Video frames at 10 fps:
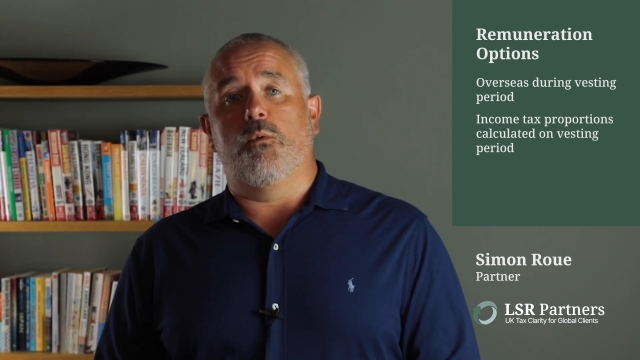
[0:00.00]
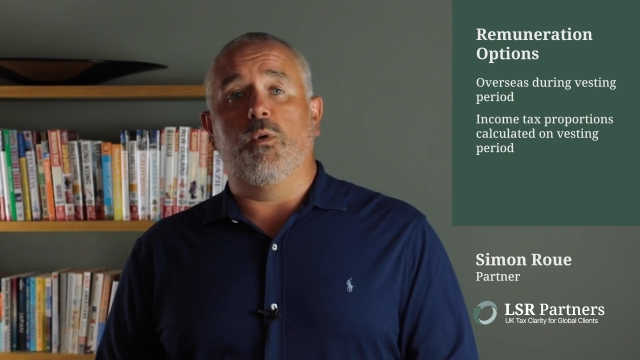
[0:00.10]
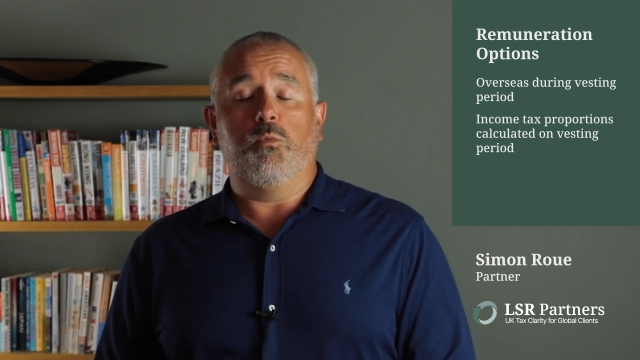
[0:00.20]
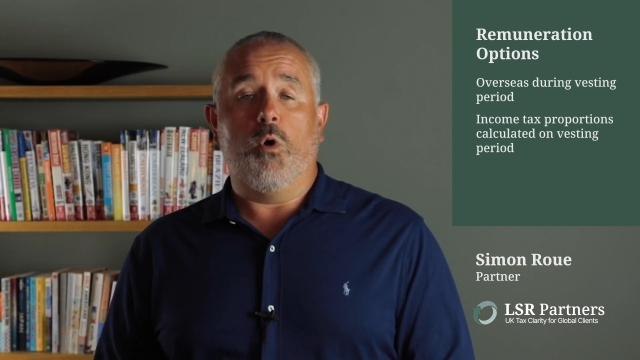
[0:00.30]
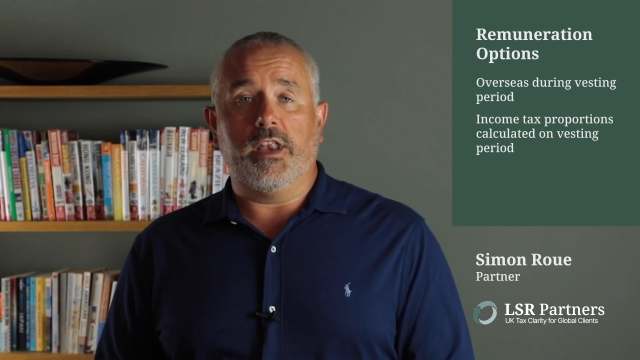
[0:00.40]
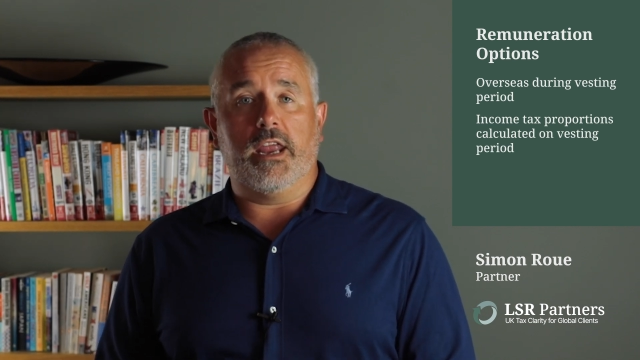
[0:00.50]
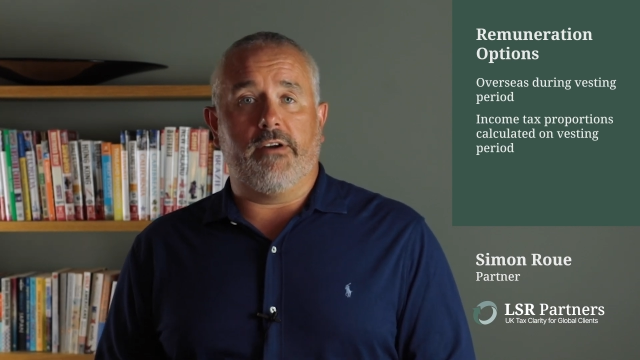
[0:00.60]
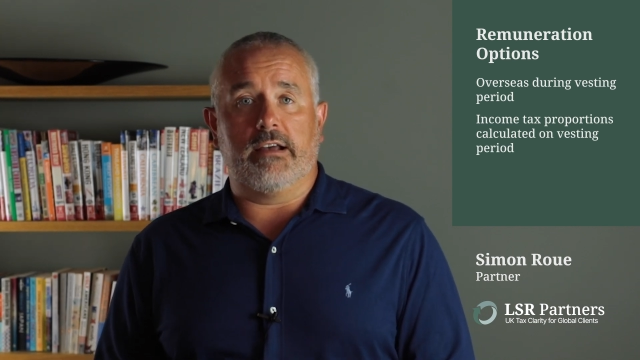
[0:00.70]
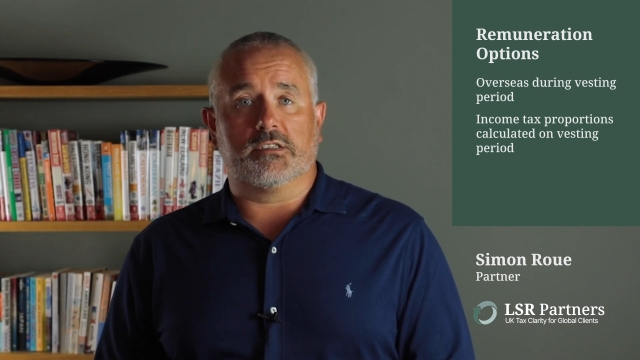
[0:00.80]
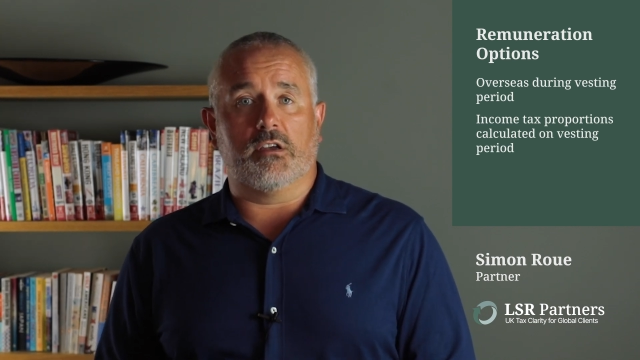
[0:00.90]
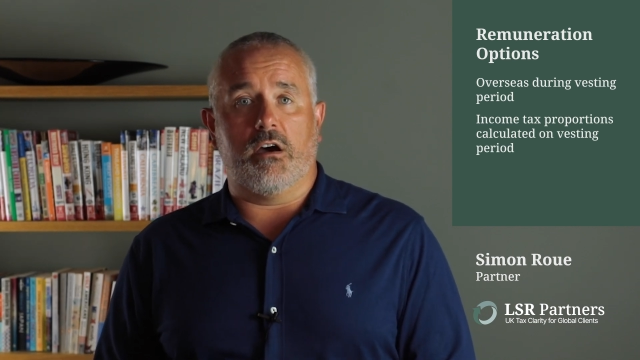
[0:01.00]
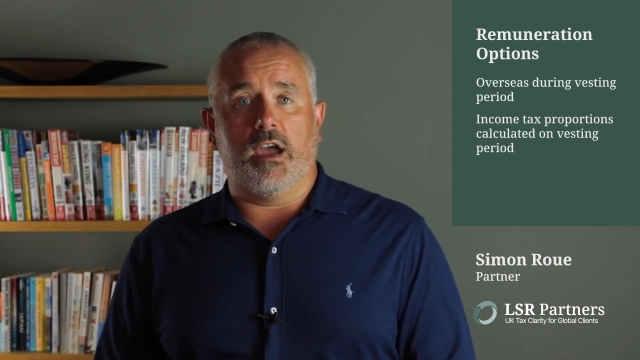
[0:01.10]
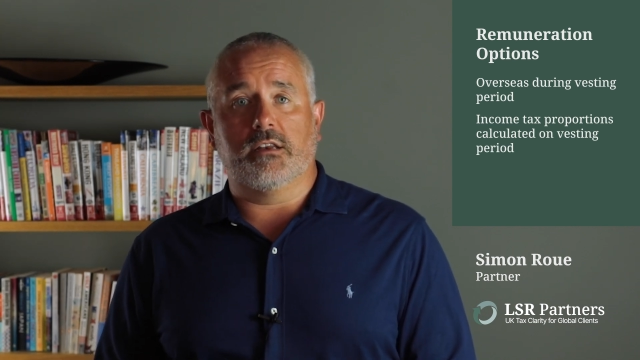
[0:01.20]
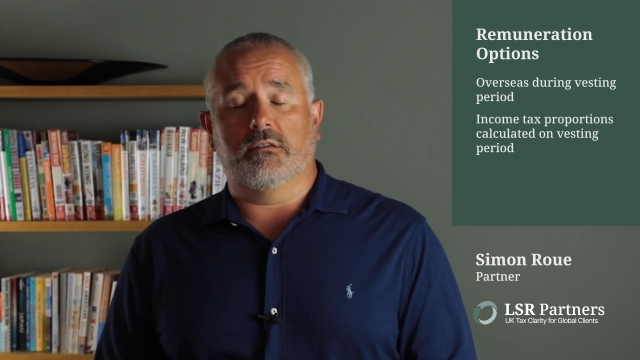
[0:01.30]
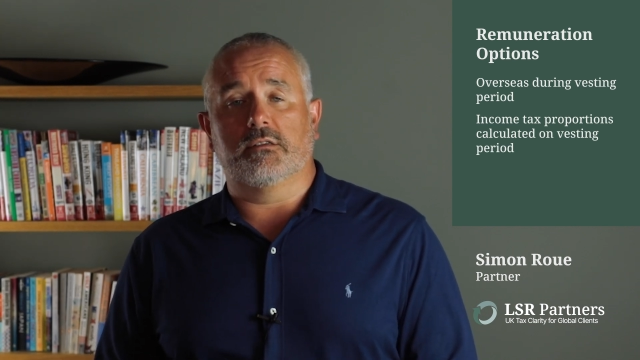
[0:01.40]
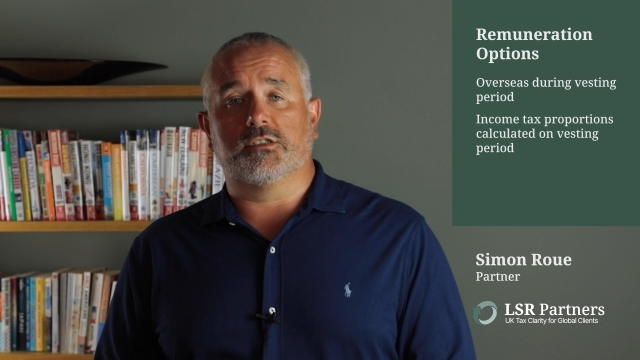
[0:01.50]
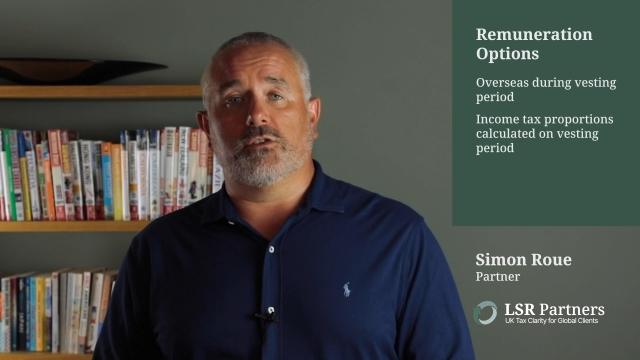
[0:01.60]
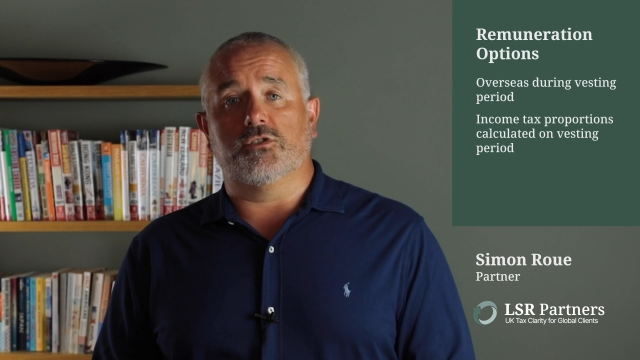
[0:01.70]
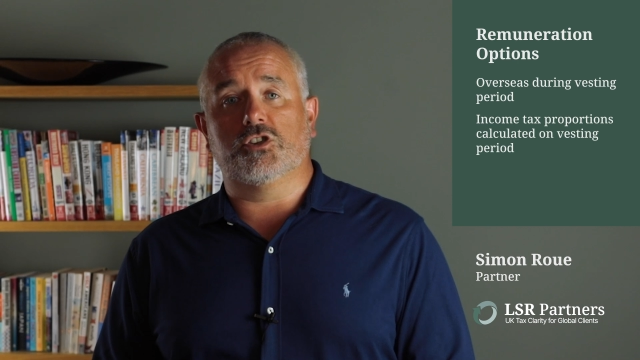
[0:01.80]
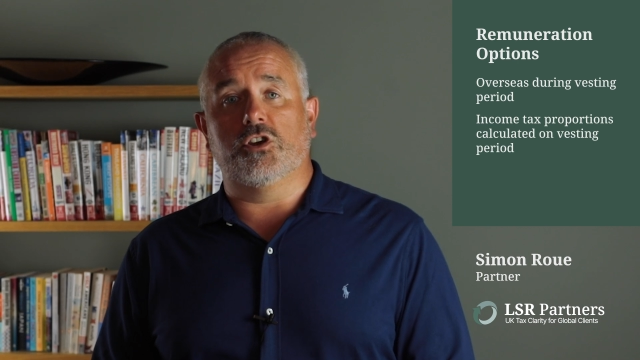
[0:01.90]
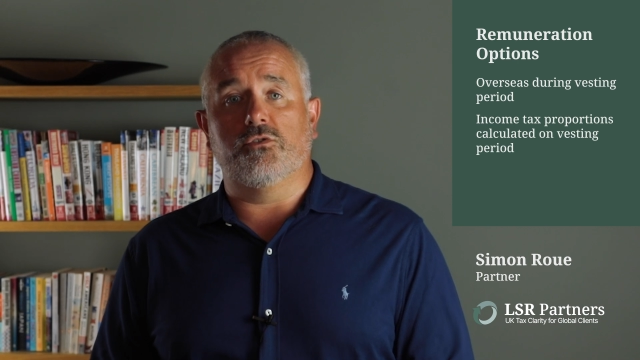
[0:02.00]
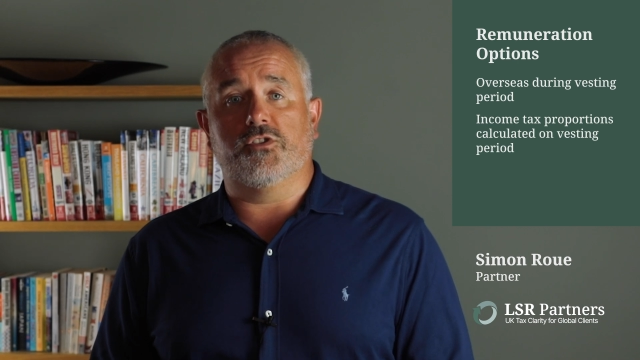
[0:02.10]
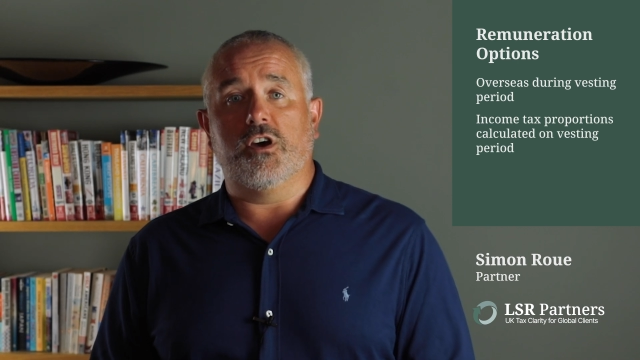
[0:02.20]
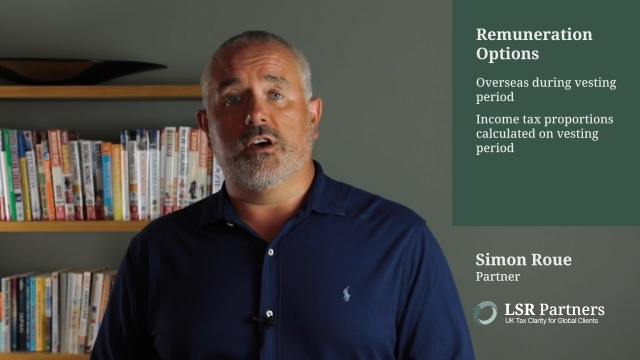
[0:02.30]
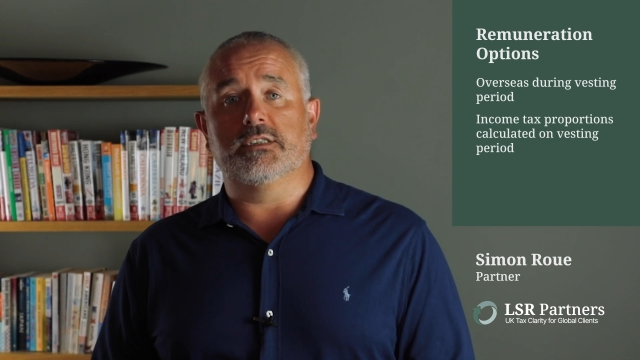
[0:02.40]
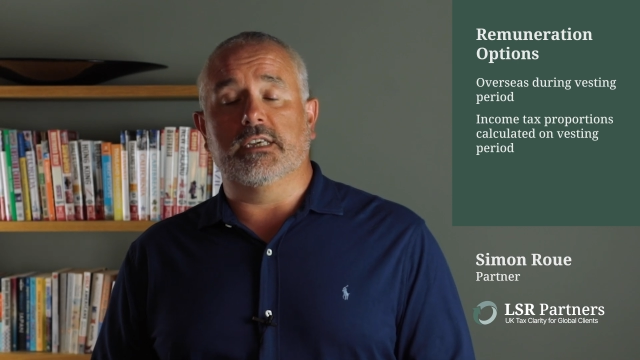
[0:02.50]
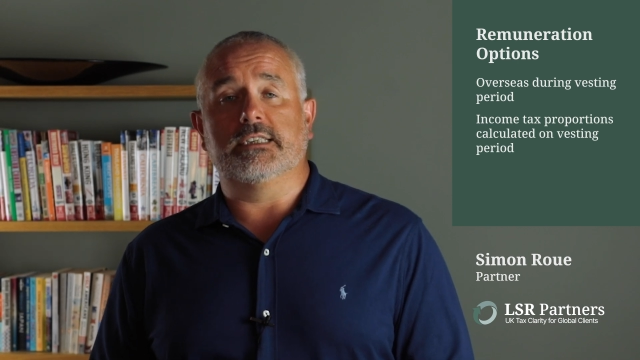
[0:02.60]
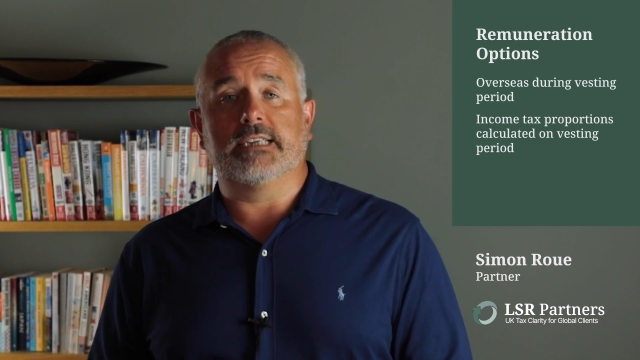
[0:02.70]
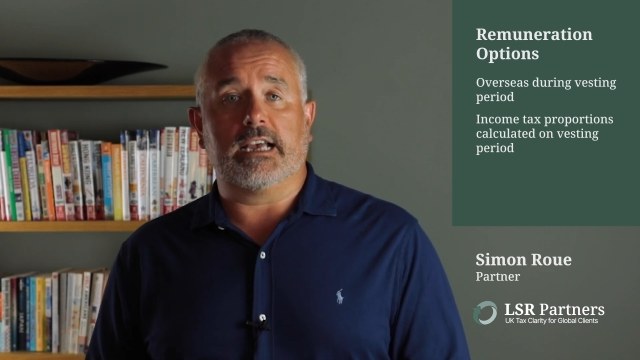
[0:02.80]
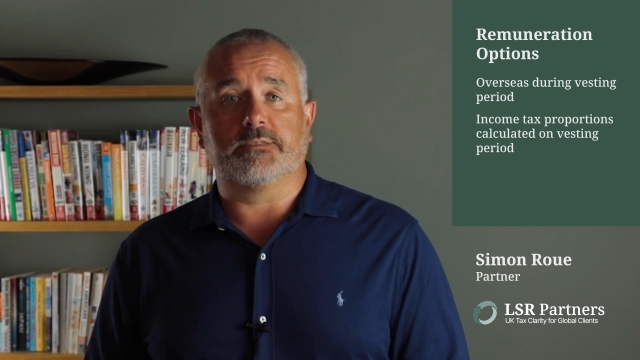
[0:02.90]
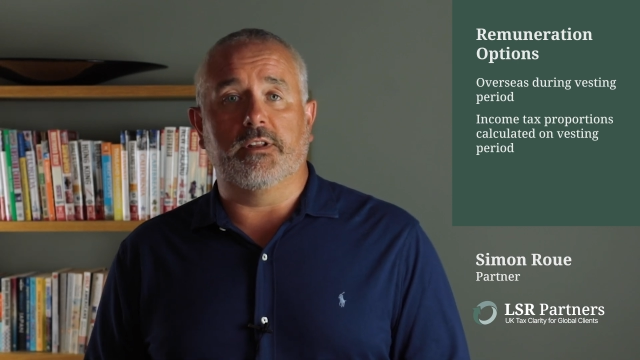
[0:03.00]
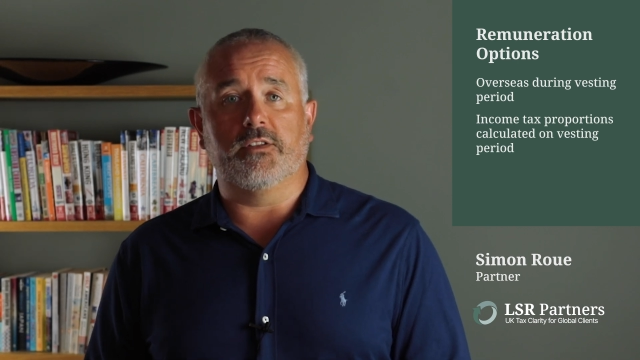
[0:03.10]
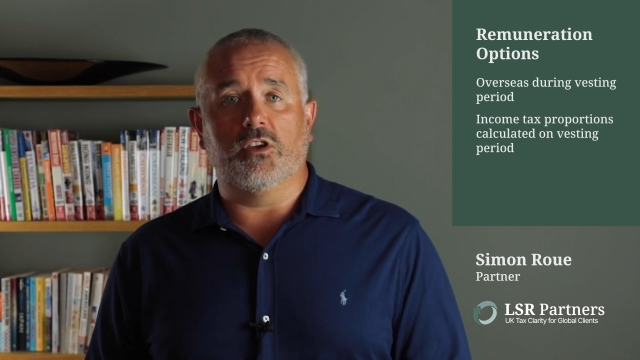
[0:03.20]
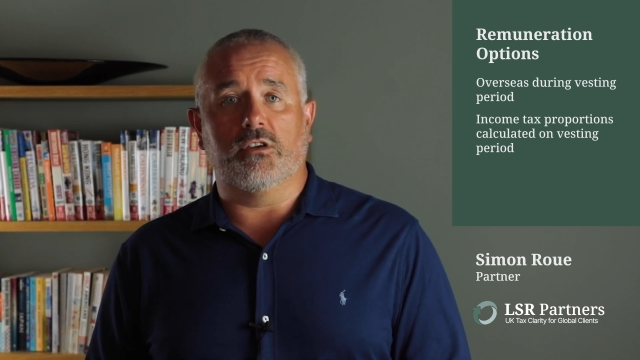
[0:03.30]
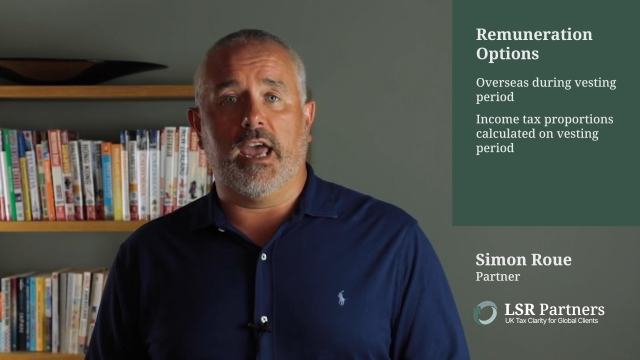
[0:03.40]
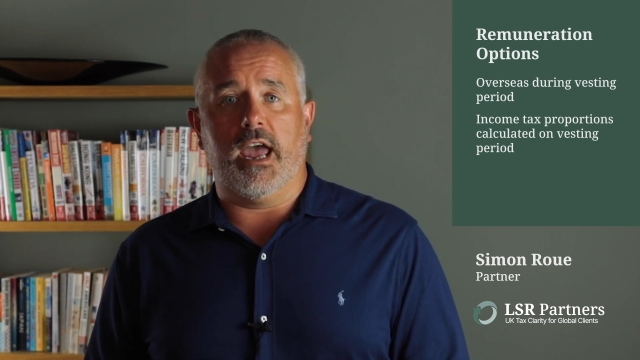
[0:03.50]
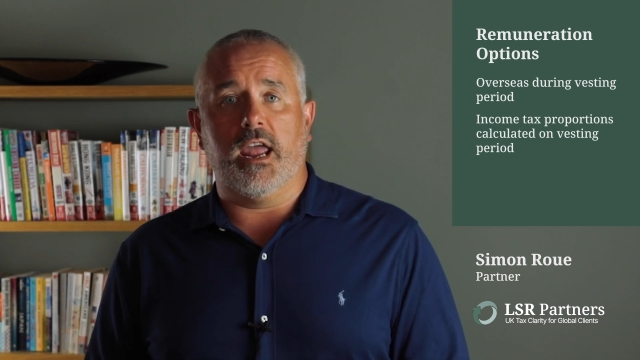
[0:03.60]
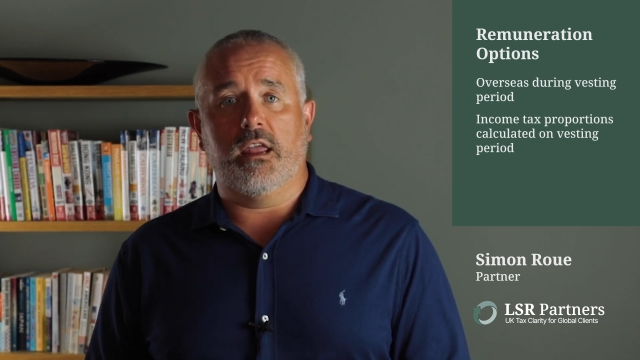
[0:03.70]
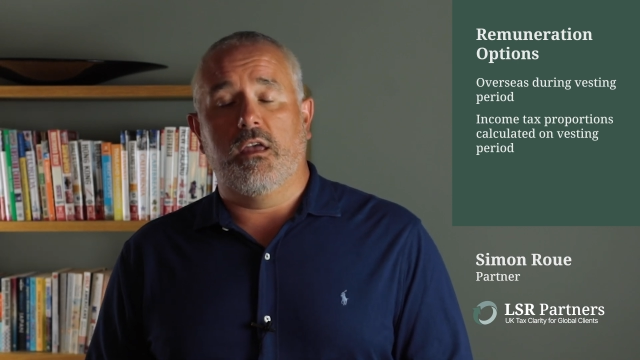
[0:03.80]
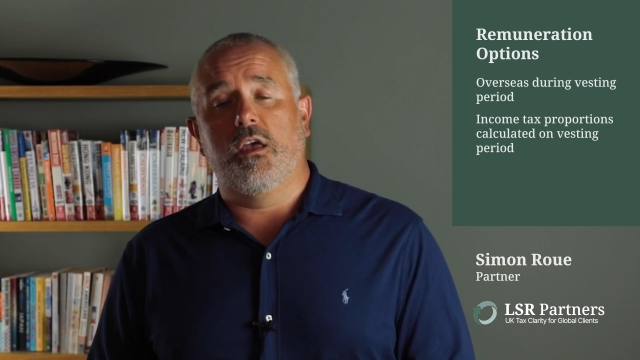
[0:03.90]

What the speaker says: with 1 year outside, so 2/3 is taxable in the UK,